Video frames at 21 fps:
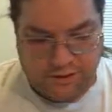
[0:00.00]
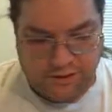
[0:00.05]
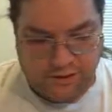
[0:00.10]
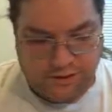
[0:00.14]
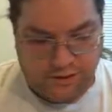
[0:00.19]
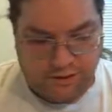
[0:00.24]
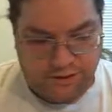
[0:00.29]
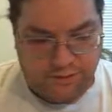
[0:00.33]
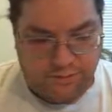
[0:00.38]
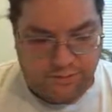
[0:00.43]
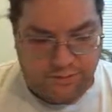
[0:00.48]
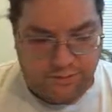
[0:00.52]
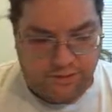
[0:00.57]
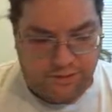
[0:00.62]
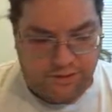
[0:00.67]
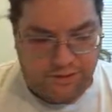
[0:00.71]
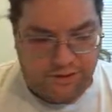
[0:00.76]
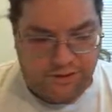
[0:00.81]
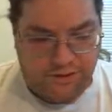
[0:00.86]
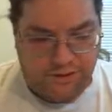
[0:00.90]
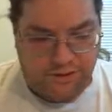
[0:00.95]
And it
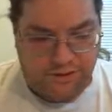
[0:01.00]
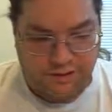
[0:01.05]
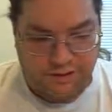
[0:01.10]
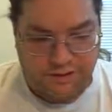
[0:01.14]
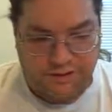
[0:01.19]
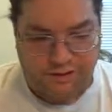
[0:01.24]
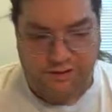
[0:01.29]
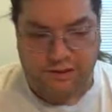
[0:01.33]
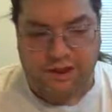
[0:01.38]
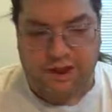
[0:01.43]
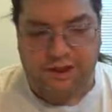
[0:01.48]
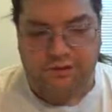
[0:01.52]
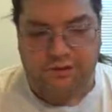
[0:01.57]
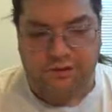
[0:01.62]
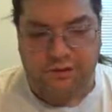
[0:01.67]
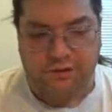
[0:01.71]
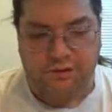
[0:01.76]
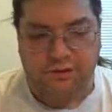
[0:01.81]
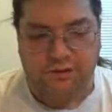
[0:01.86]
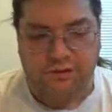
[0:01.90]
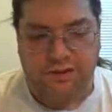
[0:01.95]
supports
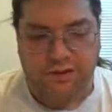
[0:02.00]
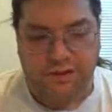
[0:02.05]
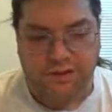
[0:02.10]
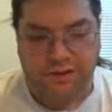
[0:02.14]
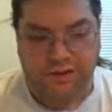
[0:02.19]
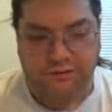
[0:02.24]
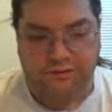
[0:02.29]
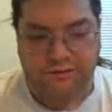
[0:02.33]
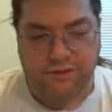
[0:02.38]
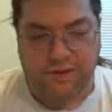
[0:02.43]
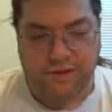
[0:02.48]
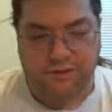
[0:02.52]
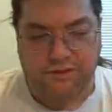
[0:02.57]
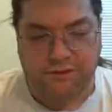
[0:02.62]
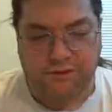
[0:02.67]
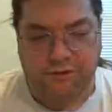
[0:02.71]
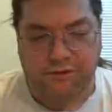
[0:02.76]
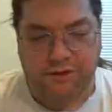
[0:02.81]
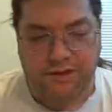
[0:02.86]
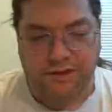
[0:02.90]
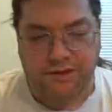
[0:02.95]
iPhones, uh,
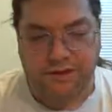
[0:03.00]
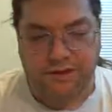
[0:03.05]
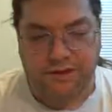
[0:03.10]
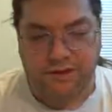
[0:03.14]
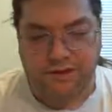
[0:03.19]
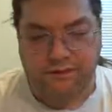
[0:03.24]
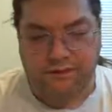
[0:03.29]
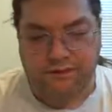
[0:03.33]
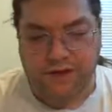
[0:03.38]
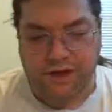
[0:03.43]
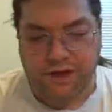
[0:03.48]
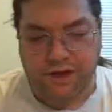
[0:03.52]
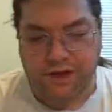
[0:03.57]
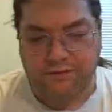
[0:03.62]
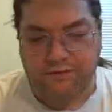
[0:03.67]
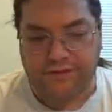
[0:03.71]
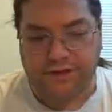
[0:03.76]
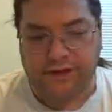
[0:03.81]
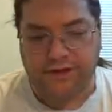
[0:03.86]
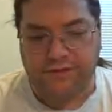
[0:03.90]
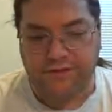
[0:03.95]
4S or
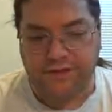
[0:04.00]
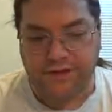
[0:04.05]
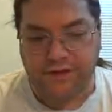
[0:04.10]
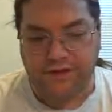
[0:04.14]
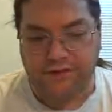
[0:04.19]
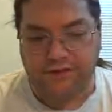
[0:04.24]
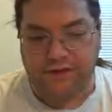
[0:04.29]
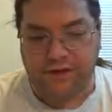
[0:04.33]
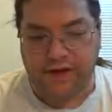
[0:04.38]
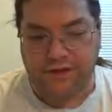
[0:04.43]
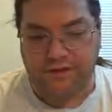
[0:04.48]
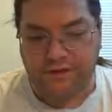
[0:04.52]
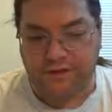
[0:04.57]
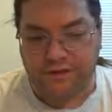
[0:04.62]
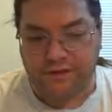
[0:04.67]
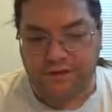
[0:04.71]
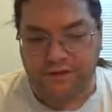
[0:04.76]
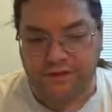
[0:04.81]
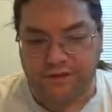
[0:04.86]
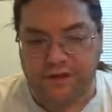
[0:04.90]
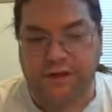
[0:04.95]
5, 5C,
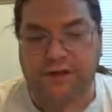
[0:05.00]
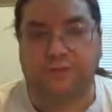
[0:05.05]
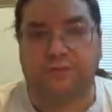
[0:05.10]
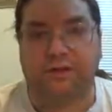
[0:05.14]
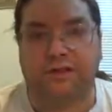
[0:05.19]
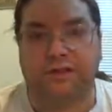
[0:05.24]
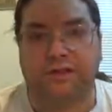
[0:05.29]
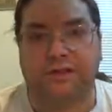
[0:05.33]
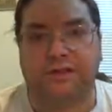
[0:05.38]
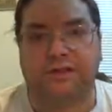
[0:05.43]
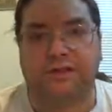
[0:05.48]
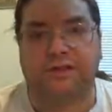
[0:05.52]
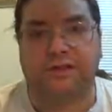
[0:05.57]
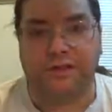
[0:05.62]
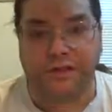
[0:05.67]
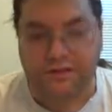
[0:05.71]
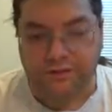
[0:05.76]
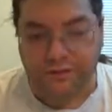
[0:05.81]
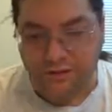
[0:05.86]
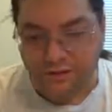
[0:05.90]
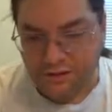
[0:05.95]
5S, iOS 6 and
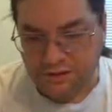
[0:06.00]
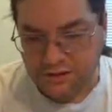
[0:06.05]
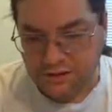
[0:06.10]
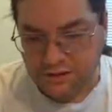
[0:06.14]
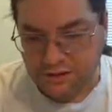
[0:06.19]
7.